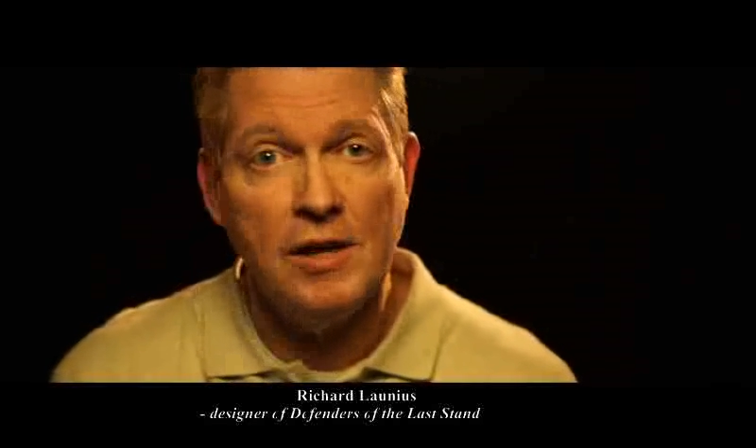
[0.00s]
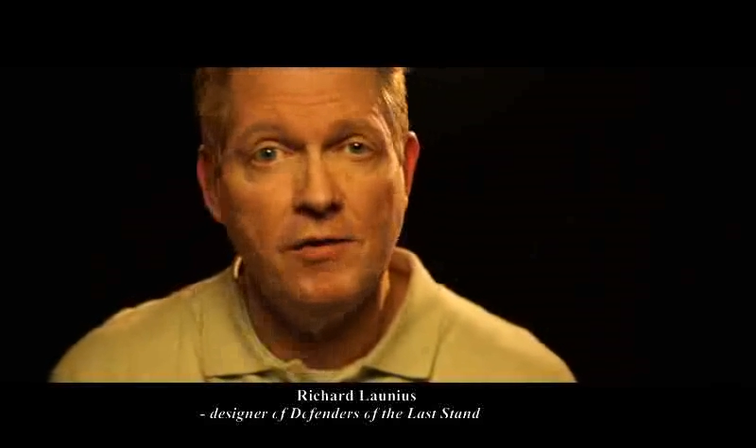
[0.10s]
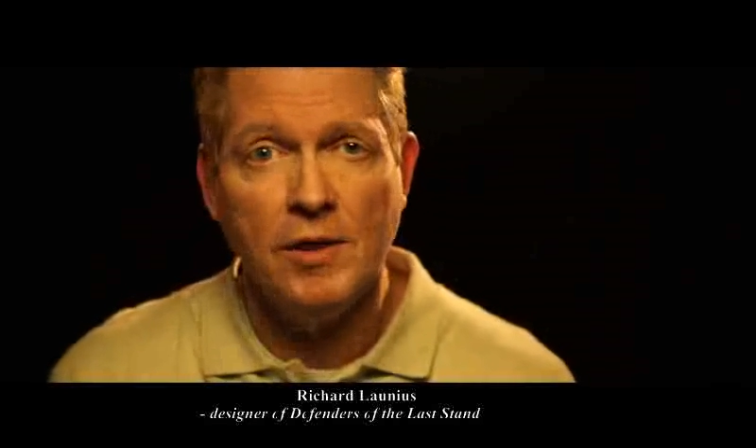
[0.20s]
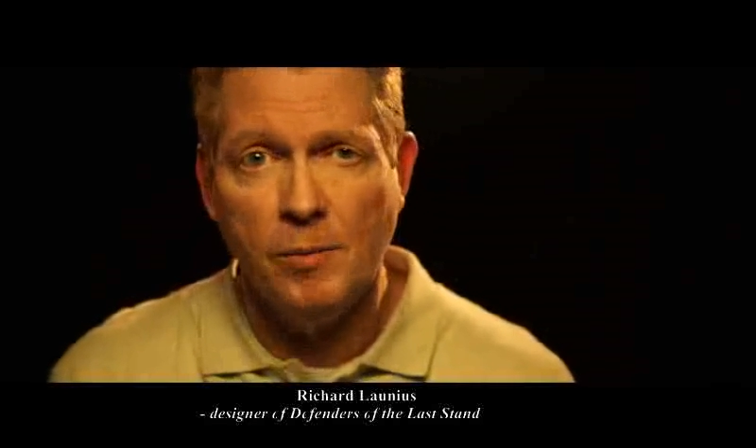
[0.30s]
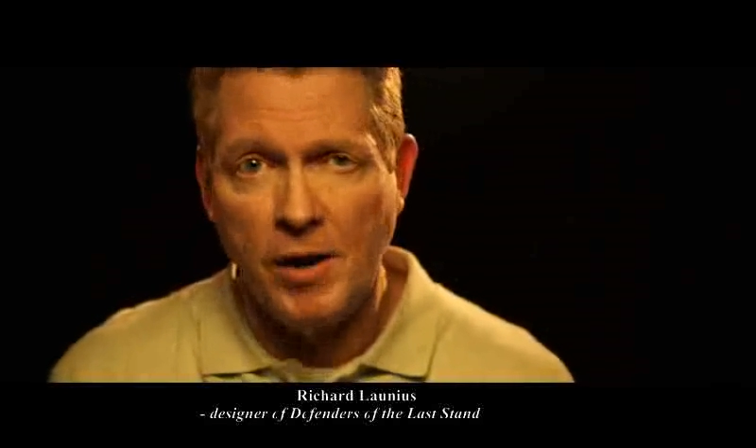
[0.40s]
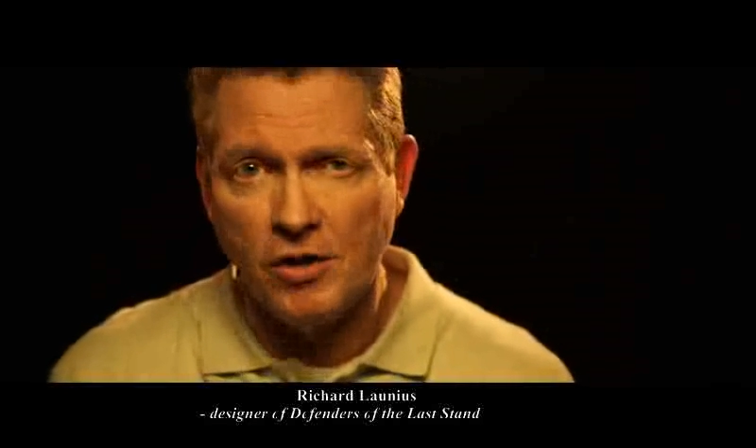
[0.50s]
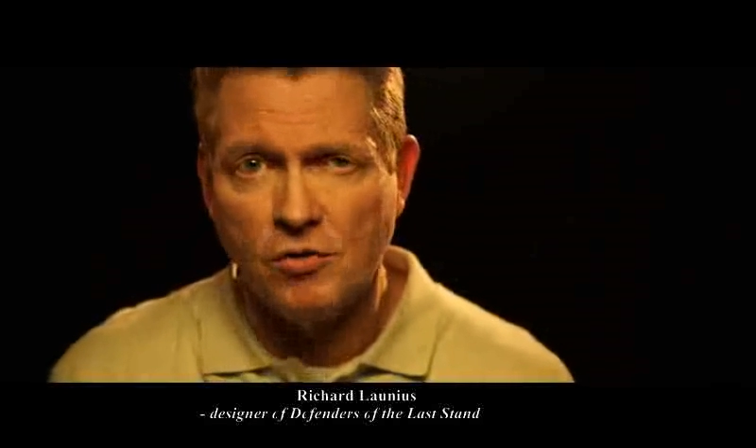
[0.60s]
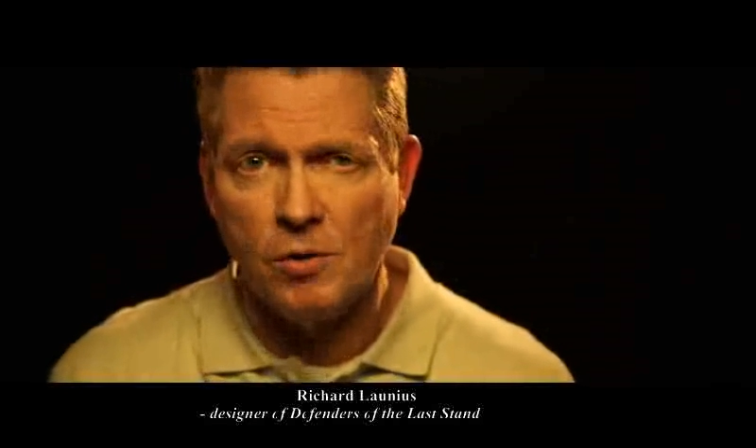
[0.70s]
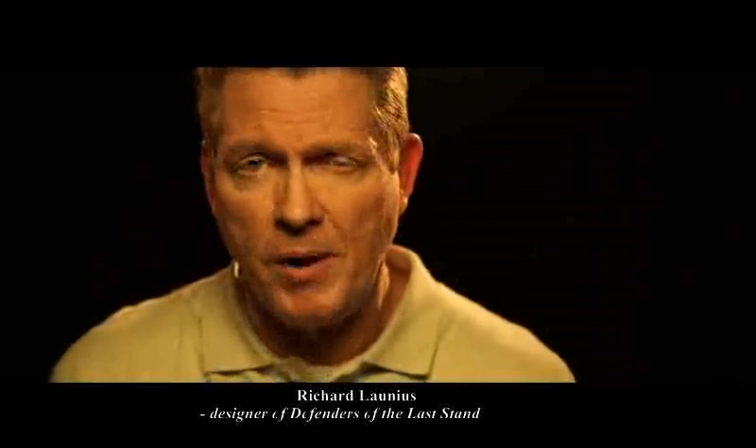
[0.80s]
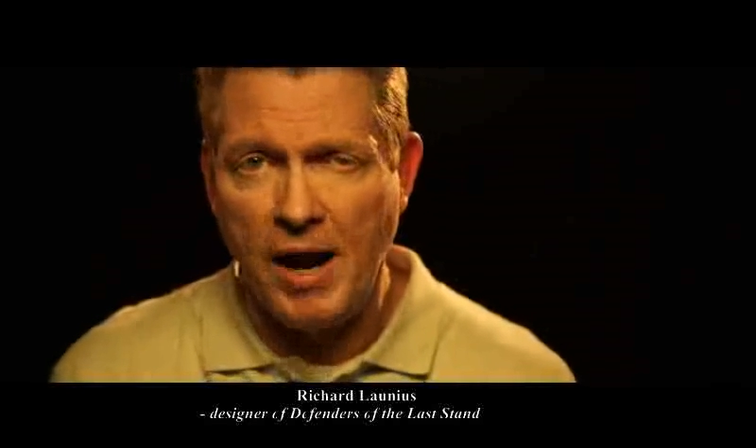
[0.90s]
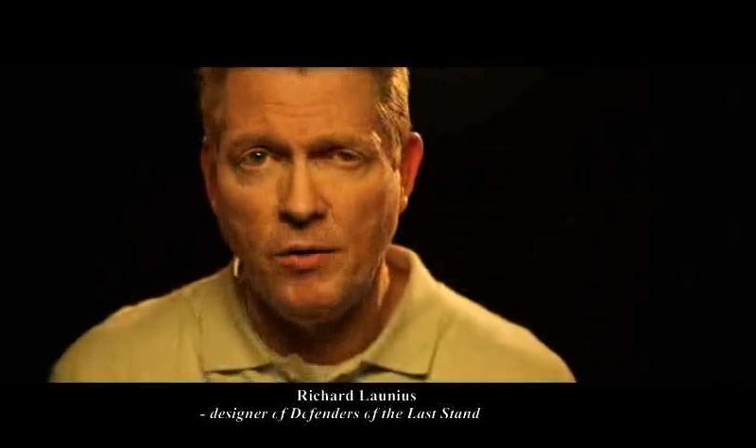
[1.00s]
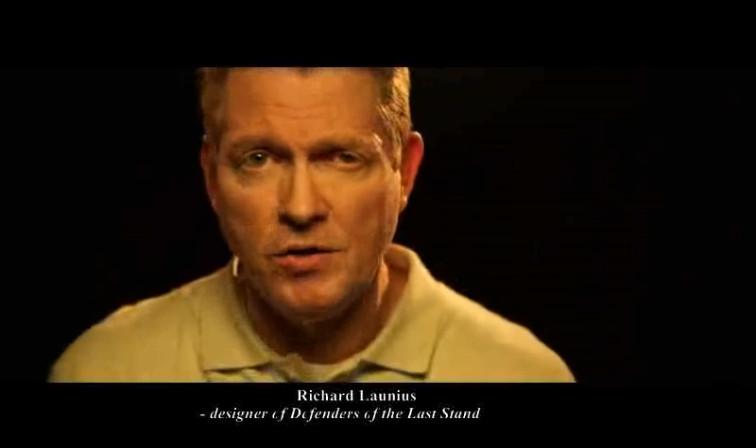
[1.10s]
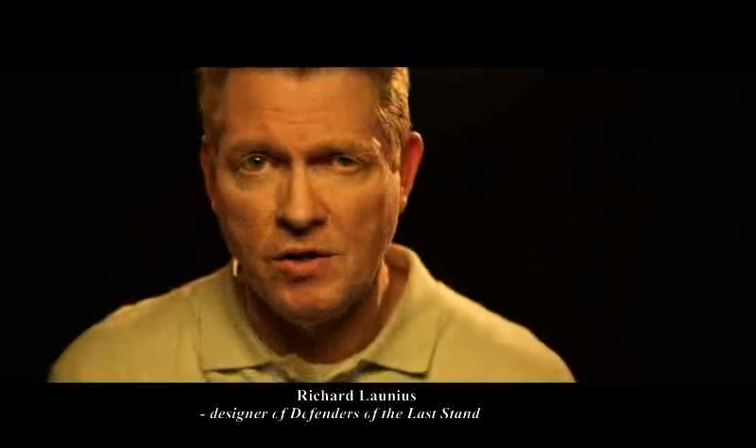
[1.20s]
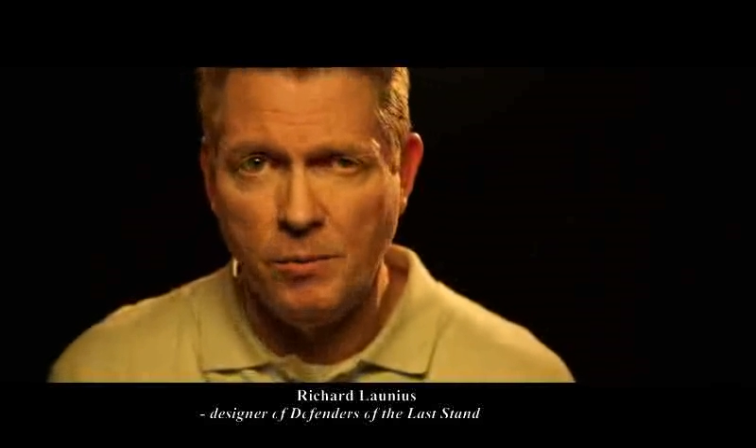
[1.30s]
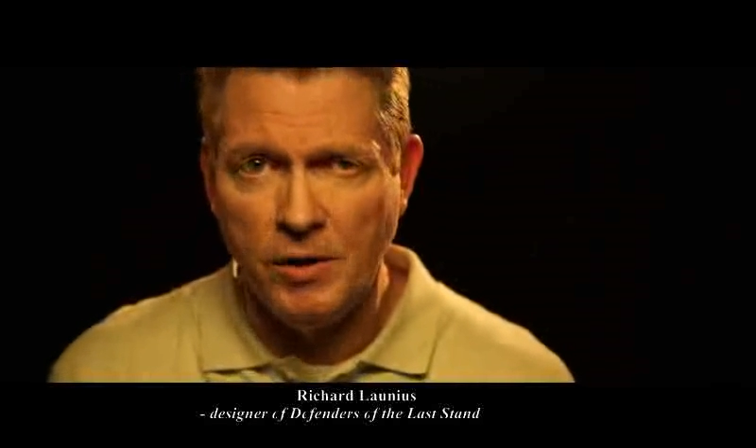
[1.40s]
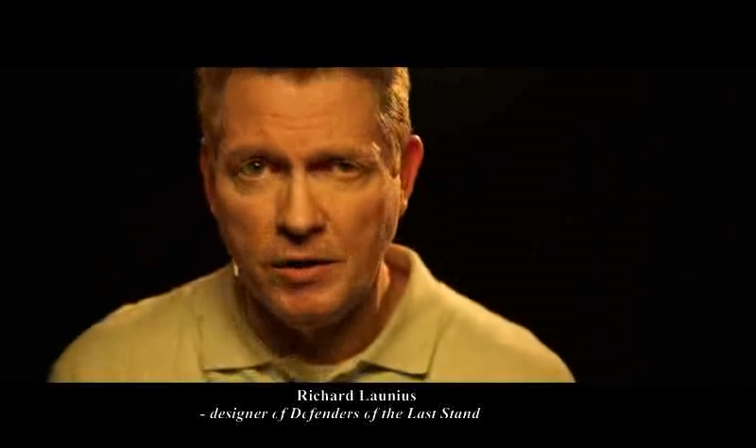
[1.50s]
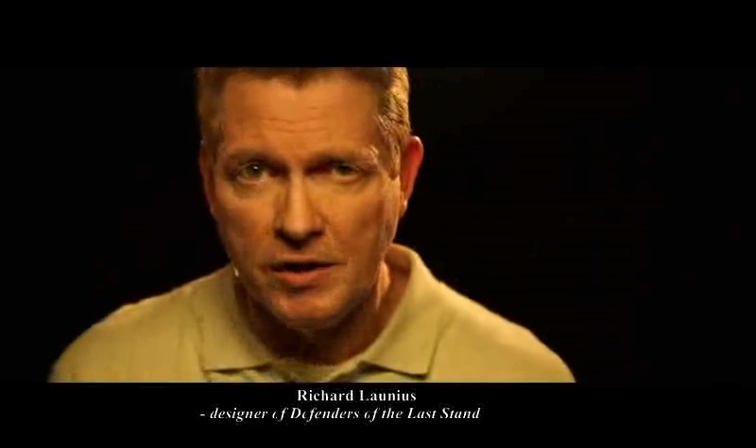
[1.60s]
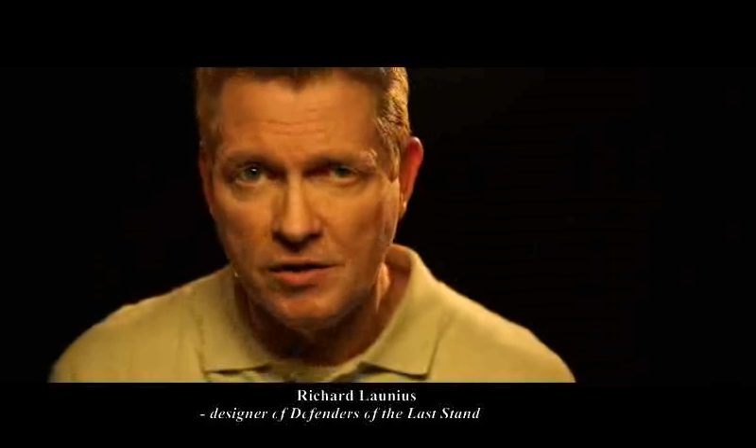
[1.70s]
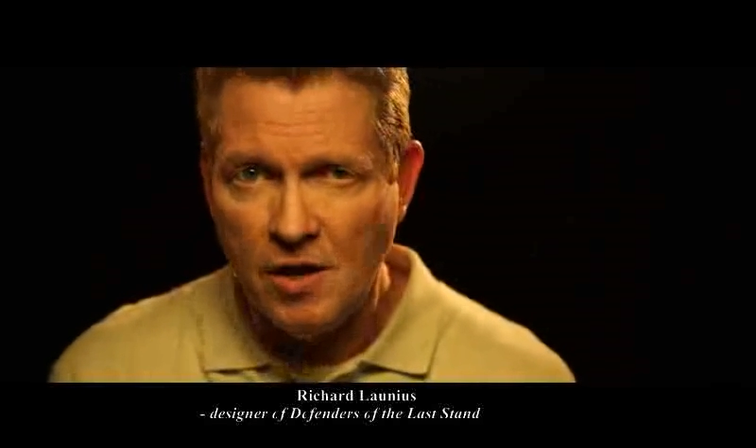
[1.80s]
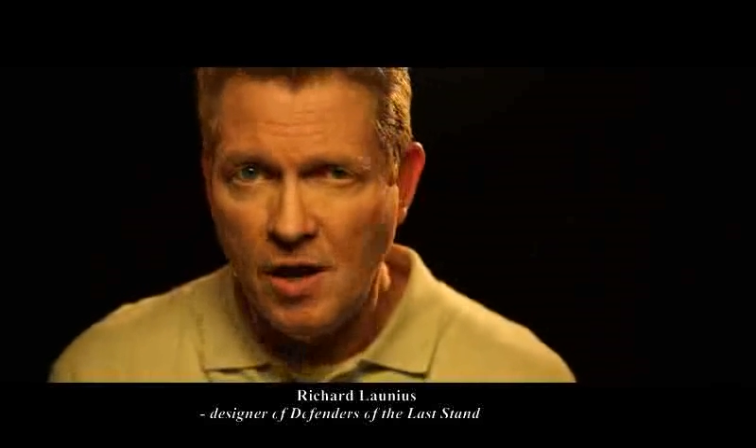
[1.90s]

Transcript: giving them extra powers and abilities.